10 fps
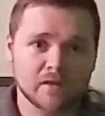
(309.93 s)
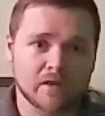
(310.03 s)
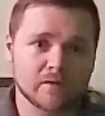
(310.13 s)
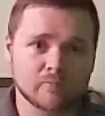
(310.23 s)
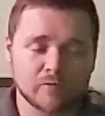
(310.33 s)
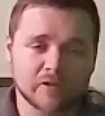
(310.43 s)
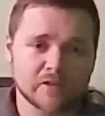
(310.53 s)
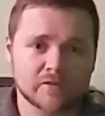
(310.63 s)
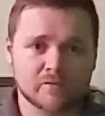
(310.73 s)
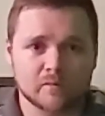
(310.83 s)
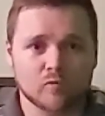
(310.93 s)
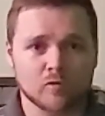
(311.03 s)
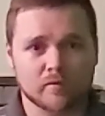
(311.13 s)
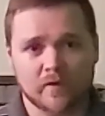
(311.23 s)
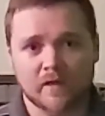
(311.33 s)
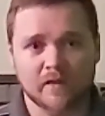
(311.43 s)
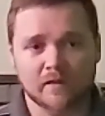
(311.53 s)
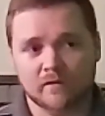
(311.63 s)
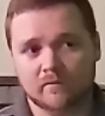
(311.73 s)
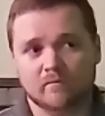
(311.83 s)
It really is just more of
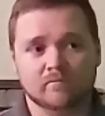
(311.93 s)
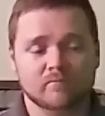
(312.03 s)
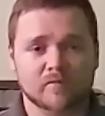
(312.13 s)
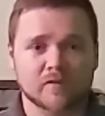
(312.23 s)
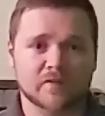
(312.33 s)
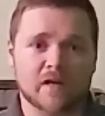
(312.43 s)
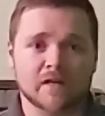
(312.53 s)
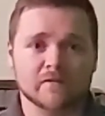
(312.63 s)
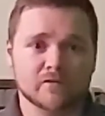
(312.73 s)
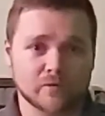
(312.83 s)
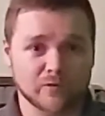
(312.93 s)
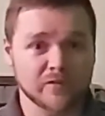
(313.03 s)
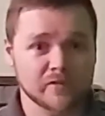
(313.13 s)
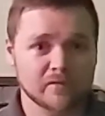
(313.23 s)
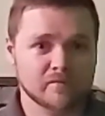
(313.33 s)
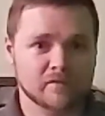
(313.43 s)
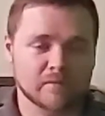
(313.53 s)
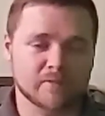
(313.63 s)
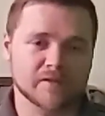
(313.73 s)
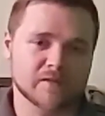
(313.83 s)
a design choice
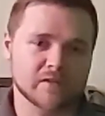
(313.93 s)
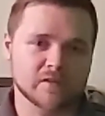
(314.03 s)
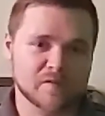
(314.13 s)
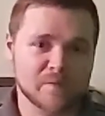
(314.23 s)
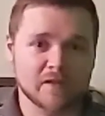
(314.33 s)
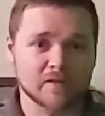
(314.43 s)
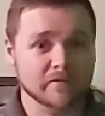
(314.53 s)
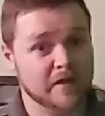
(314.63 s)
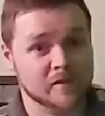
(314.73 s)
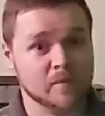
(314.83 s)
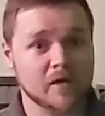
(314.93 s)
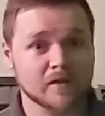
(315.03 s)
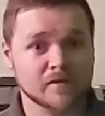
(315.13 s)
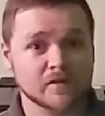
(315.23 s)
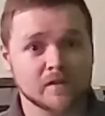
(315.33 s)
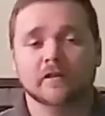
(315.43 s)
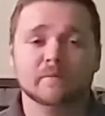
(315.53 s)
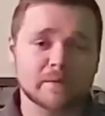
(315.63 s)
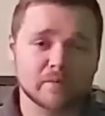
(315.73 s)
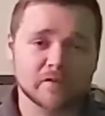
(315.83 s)
that PlayStation has made over Xbox. You
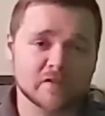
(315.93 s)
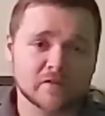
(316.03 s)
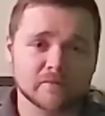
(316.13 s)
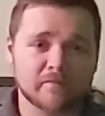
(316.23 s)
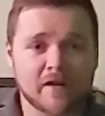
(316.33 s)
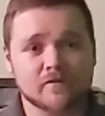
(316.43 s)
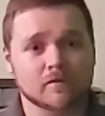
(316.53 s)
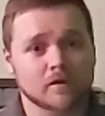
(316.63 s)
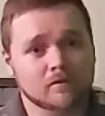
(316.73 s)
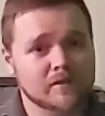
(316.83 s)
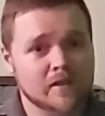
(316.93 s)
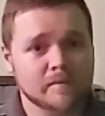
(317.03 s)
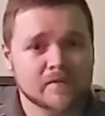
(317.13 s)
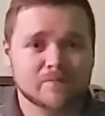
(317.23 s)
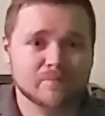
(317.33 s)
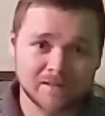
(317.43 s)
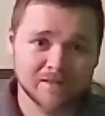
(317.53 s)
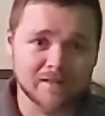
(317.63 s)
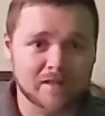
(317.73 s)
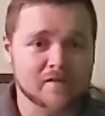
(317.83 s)
may be able to see some faster load times,
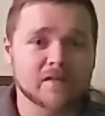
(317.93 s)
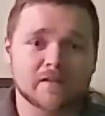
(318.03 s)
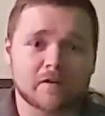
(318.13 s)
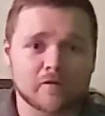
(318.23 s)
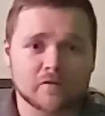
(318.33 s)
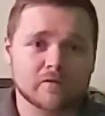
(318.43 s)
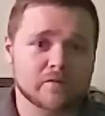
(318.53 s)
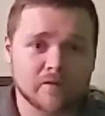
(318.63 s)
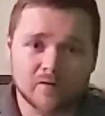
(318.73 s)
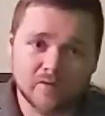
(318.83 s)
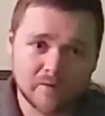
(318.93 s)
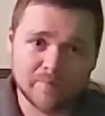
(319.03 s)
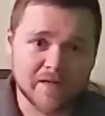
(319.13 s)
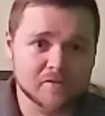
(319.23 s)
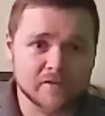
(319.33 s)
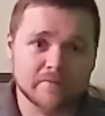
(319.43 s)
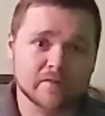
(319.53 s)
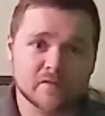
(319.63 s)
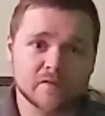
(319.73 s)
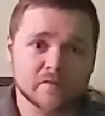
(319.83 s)
and that's it. Those are the major
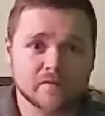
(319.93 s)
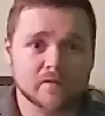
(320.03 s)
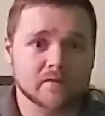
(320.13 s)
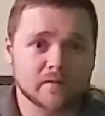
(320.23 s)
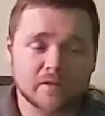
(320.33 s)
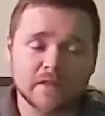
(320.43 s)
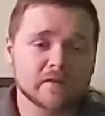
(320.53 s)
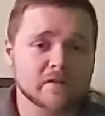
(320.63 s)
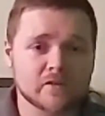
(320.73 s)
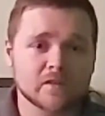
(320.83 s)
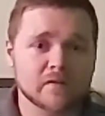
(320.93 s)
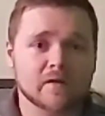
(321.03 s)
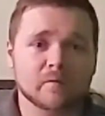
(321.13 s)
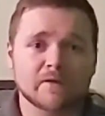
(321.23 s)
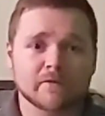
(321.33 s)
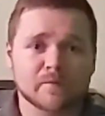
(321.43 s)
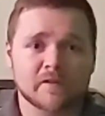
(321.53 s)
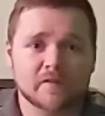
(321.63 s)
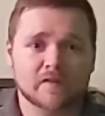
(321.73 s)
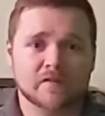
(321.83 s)
differences. The key things you need to take away from
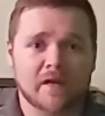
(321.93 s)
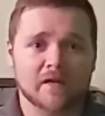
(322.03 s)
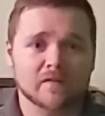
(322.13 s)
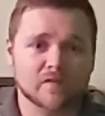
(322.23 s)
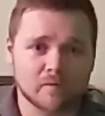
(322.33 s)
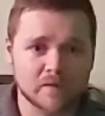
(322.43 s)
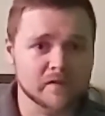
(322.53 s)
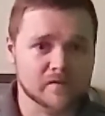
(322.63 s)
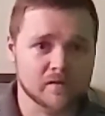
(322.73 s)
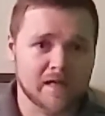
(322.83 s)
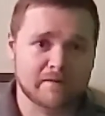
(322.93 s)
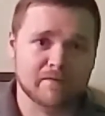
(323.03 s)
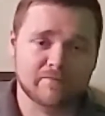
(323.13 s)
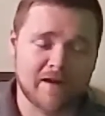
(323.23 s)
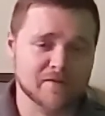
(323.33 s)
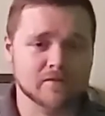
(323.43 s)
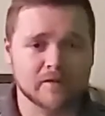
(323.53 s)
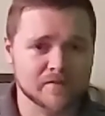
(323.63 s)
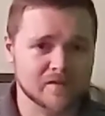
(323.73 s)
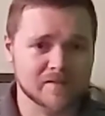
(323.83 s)
this is that Sony is going to have a faster
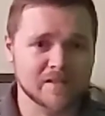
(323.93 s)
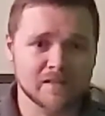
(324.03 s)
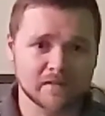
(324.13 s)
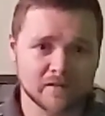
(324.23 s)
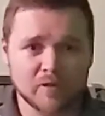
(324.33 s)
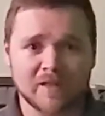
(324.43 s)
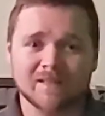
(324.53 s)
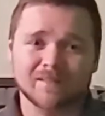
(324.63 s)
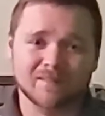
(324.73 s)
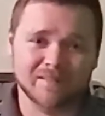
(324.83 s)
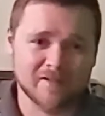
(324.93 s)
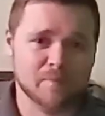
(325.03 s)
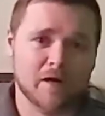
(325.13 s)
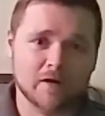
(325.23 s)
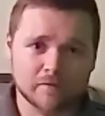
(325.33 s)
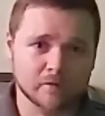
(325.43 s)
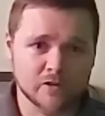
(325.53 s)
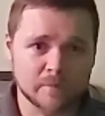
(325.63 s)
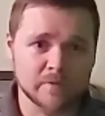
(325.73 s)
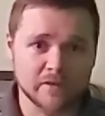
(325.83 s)
SSD, but a less powerful
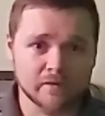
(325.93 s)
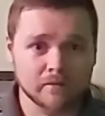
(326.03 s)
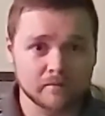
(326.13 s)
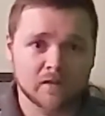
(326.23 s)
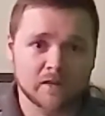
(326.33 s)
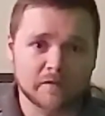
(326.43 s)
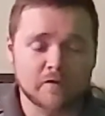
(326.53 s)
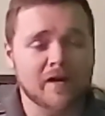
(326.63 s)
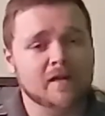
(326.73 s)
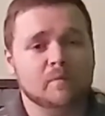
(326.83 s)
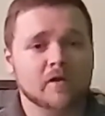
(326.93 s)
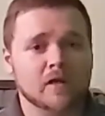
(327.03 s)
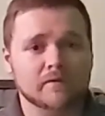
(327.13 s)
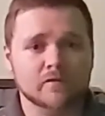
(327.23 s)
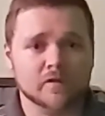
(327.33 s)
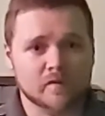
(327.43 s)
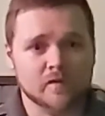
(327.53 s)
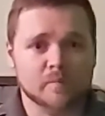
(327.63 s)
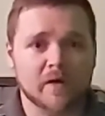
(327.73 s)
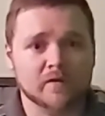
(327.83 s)
GPU. And if you had to pick off just
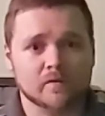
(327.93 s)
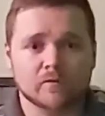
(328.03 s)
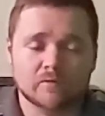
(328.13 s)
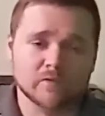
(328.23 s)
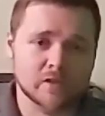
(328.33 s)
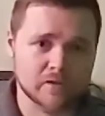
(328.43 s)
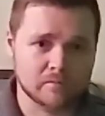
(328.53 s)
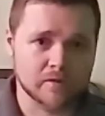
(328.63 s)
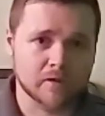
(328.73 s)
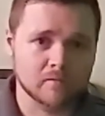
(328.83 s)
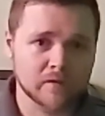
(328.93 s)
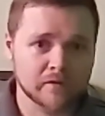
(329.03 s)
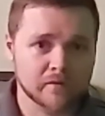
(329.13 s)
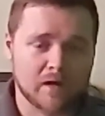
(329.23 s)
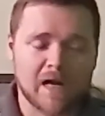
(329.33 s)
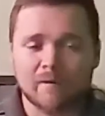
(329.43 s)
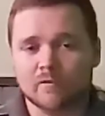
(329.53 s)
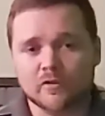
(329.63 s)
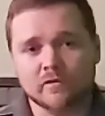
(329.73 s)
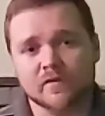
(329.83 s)
these specs on which ones that you would go with, I
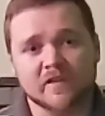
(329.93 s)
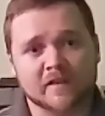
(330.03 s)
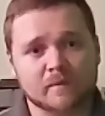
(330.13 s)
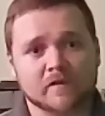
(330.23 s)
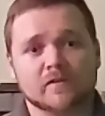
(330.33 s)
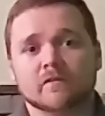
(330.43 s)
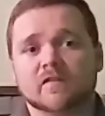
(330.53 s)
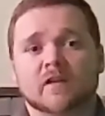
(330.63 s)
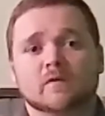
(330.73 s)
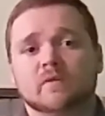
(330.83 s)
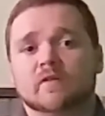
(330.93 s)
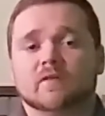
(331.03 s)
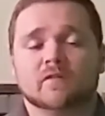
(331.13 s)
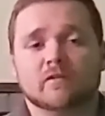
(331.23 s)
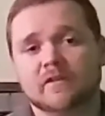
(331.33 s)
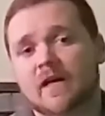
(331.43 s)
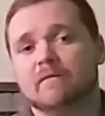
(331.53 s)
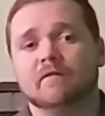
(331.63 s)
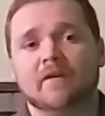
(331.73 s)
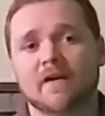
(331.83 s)
would choose the Xbox Series X because it's going to
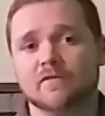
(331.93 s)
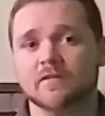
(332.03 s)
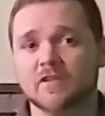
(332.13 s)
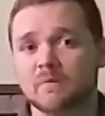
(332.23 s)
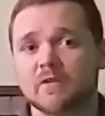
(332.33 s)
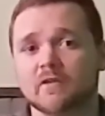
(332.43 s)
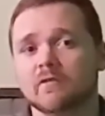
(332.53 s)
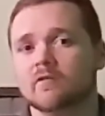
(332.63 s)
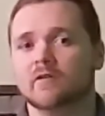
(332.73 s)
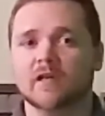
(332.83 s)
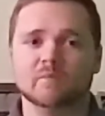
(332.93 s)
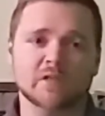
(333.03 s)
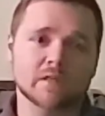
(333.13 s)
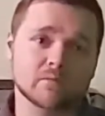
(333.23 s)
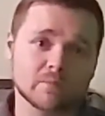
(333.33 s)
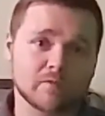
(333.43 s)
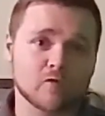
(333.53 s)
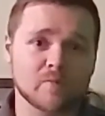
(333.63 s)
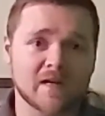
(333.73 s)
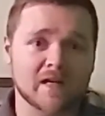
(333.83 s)
have a faster GPU and be able to
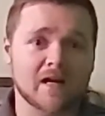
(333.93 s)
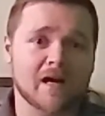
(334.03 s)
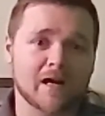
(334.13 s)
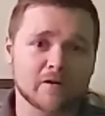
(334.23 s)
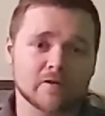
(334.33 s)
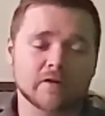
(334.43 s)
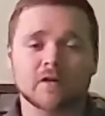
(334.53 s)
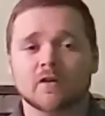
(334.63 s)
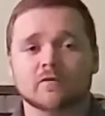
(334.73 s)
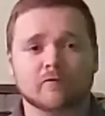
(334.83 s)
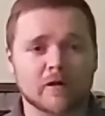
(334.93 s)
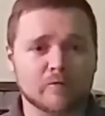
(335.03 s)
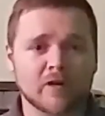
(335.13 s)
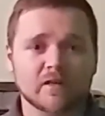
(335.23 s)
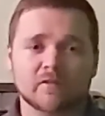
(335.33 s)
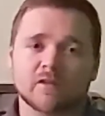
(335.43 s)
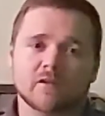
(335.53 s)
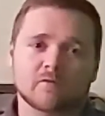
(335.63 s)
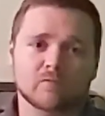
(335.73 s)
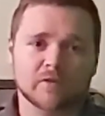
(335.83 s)
perform at a higher frame rate
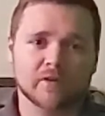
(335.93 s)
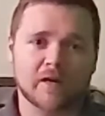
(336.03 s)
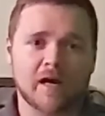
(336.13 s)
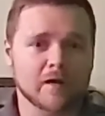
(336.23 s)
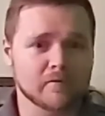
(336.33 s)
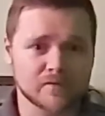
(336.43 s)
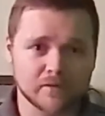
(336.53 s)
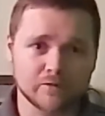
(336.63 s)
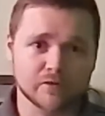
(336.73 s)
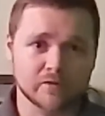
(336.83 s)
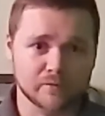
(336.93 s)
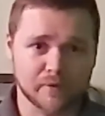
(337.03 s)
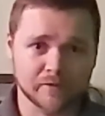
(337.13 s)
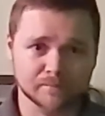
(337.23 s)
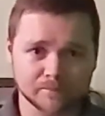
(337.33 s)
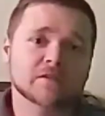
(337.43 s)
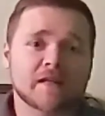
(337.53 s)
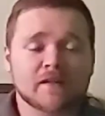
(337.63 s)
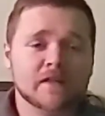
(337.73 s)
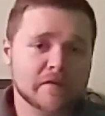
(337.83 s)
with a higher resolution as well.
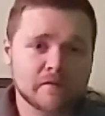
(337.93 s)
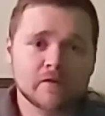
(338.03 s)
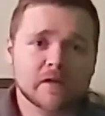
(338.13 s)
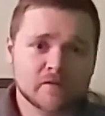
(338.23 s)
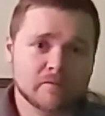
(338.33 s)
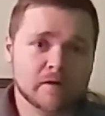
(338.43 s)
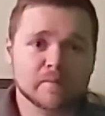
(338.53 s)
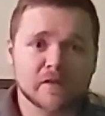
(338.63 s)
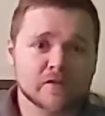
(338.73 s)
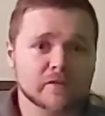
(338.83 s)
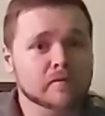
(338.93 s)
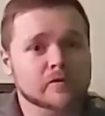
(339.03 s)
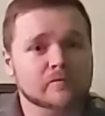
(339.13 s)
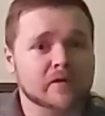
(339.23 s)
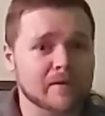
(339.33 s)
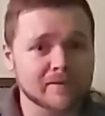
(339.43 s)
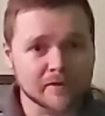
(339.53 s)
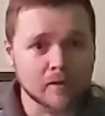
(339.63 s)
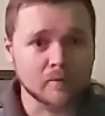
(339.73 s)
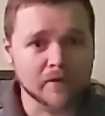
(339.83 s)
Now that I've given you guys a recommendation on which one I would
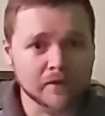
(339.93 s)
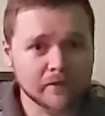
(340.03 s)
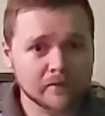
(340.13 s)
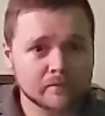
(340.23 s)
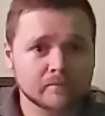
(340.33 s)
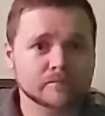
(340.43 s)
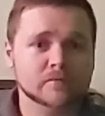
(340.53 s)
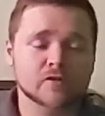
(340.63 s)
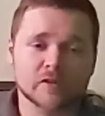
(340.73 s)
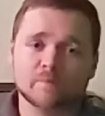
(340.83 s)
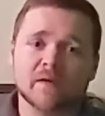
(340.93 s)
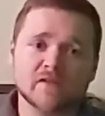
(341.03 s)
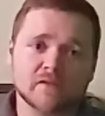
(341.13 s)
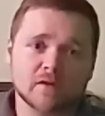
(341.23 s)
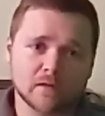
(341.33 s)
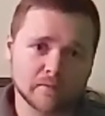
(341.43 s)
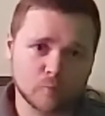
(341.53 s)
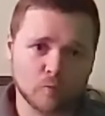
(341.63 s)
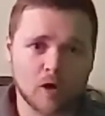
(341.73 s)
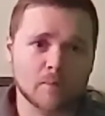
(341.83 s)
go with, just based on
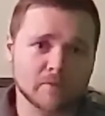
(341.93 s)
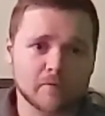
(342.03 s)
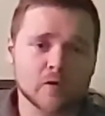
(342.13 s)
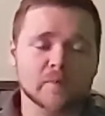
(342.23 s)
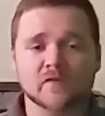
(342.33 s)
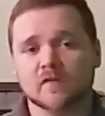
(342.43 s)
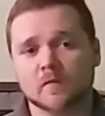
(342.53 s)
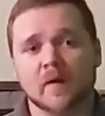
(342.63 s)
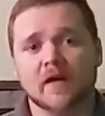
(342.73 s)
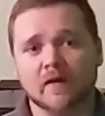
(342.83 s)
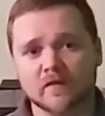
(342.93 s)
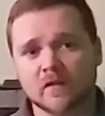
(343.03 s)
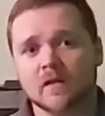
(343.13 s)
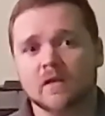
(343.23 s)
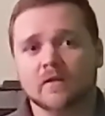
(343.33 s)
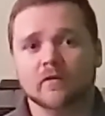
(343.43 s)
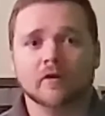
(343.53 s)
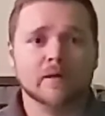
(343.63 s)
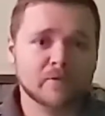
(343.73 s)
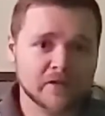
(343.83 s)
raw performance and specs, there are
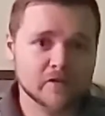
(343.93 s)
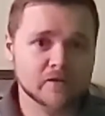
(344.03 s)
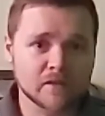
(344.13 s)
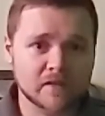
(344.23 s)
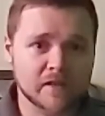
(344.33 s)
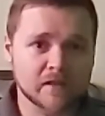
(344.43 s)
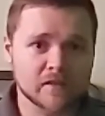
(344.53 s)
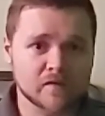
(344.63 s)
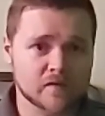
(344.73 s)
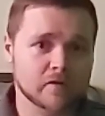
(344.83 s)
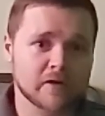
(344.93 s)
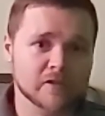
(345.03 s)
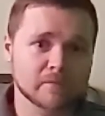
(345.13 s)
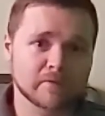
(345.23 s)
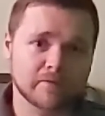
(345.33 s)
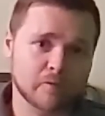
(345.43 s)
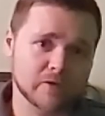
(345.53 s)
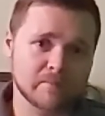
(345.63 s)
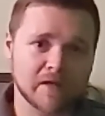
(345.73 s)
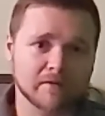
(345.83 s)
a couple things you need to take into consideration before
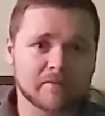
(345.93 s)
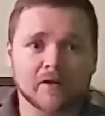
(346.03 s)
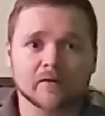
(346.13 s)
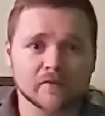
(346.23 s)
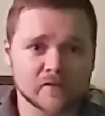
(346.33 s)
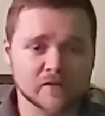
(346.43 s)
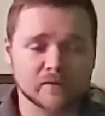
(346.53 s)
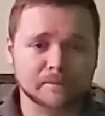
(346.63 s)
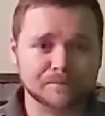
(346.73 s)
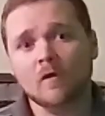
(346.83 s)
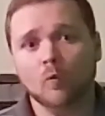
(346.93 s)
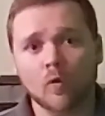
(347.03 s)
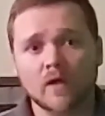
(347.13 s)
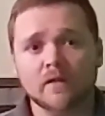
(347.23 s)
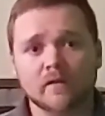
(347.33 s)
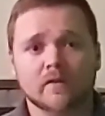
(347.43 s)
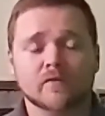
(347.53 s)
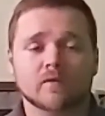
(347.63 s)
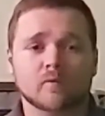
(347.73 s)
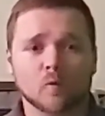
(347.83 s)
you make a final decision. One
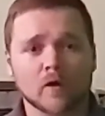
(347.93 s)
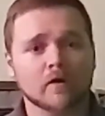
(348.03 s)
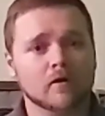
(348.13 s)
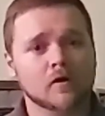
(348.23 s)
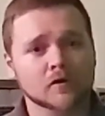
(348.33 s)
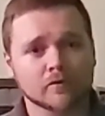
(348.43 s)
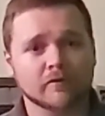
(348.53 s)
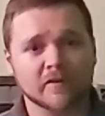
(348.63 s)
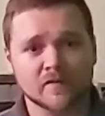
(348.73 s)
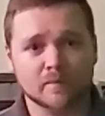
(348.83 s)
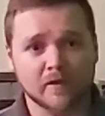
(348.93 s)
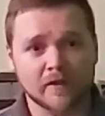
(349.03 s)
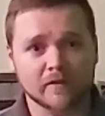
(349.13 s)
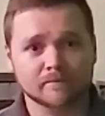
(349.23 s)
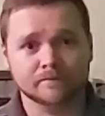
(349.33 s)
is, where are all your friends playing?